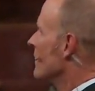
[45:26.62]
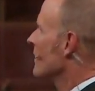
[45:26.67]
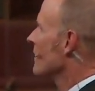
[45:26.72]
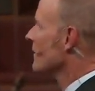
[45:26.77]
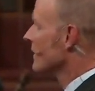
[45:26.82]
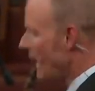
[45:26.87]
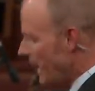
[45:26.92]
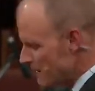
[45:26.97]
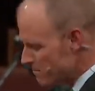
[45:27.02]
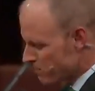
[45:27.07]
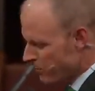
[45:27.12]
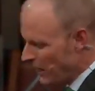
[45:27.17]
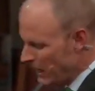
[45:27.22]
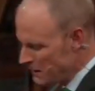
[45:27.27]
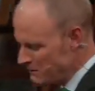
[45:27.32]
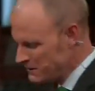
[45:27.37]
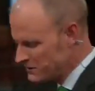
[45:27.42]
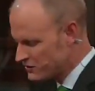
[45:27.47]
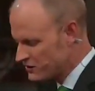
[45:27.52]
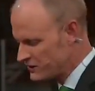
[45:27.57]
God
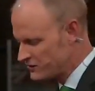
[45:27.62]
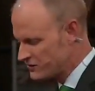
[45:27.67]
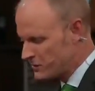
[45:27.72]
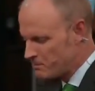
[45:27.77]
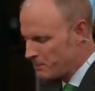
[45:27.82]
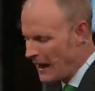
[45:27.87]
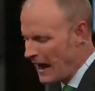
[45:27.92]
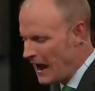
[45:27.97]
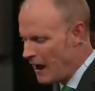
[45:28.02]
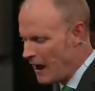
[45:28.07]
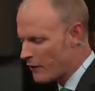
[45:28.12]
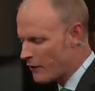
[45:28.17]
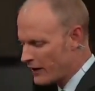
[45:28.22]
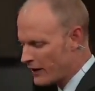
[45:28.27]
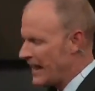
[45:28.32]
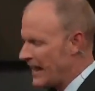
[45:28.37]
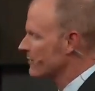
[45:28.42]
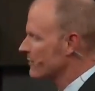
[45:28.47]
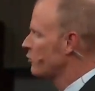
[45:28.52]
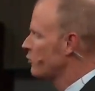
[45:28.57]
promises the power in
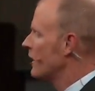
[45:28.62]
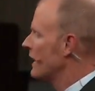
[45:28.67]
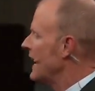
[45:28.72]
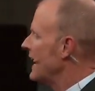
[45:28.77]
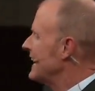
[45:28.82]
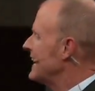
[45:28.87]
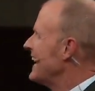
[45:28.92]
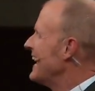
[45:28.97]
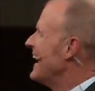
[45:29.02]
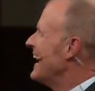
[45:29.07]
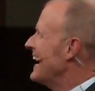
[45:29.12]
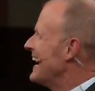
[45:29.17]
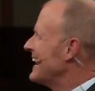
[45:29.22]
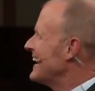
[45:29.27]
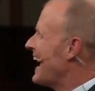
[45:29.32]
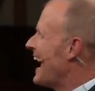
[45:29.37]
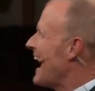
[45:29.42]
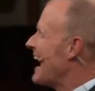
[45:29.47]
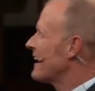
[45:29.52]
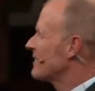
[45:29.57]
Acts 1:8. In
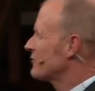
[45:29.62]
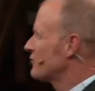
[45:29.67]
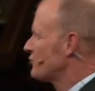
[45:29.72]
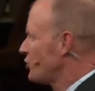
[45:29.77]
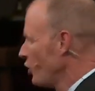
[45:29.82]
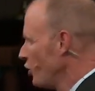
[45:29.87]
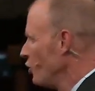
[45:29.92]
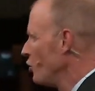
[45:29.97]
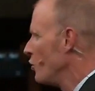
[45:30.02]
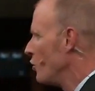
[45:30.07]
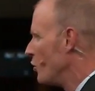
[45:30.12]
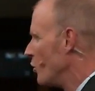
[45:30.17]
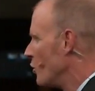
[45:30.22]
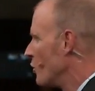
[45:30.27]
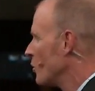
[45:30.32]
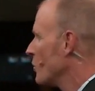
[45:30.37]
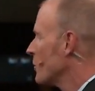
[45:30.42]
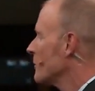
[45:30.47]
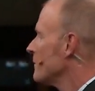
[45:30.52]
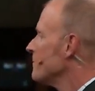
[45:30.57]
Acts 2,
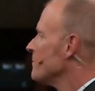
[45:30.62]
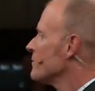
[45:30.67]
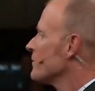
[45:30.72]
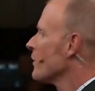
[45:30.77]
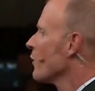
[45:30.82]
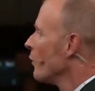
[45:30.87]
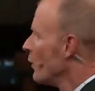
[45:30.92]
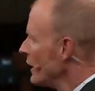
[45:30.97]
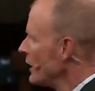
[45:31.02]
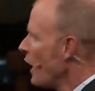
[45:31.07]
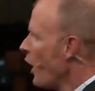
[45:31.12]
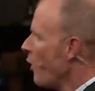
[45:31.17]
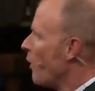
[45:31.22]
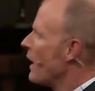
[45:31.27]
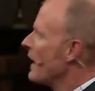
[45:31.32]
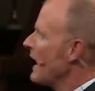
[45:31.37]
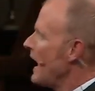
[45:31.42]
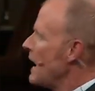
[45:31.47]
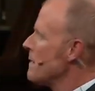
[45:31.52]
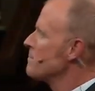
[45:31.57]
we know
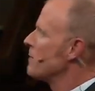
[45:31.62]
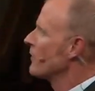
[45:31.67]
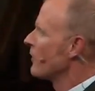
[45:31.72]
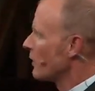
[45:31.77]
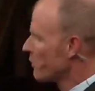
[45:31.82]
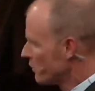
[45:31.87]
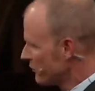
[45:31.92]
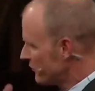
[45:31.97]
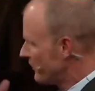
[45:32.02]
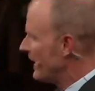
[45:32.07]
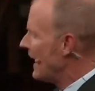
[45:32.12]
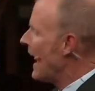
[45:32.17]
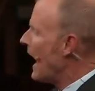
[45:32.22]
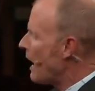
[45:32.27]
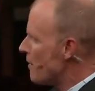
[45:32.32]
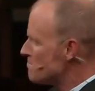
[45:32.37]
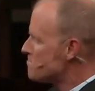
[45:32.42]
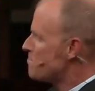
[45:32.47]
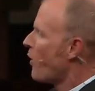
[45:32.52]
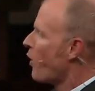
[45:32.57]
what happened. There was the
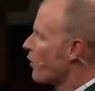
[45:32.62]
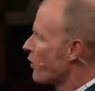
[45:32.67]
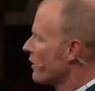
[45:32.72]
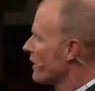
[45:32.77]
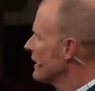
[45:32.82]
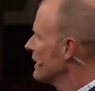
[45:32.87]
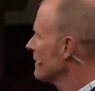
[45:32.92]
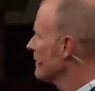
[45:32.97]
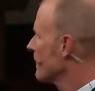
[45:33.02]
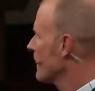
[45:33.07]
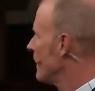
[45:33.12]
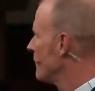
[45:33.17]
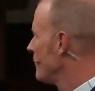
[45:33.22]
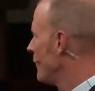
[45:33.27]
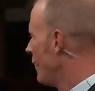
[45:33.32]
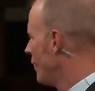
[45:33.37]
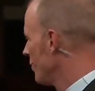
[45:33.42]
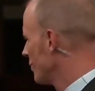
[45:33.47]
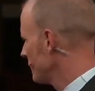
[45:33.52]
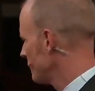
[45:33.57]
outpouring of the
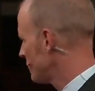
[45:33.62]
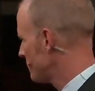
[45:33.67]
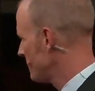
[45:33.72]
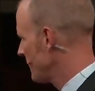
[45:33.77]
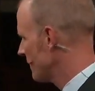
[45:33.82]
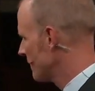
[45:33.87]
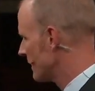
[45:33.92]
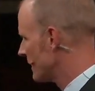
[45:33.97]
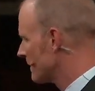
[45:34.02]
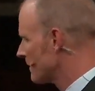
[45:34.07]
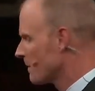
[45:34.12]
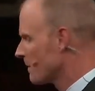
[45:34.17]
Holy Spirit.